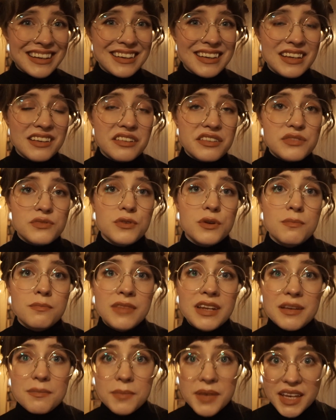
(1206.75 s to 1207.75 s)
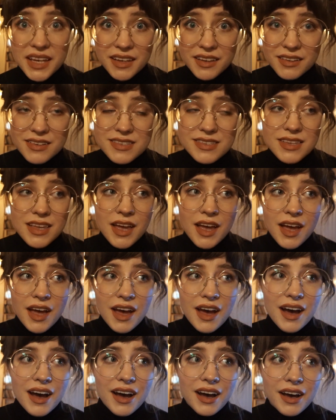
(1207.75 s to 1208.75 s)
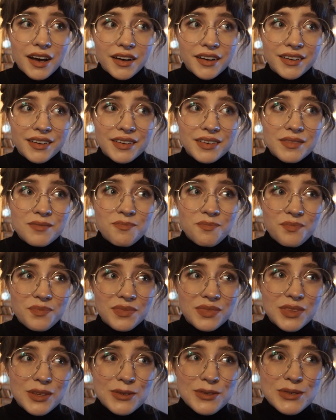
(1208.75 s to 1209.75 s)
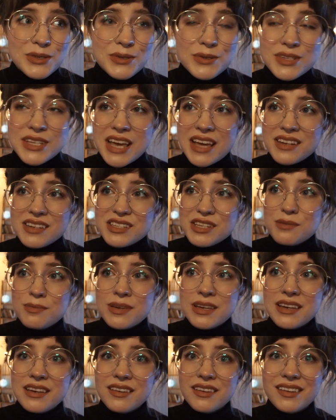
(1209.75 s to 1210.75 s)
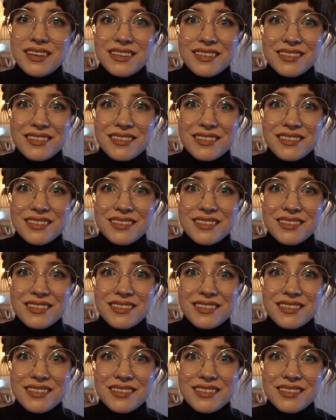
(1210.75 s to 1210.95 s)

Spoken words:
needles from Knit Picks. Those do tend to be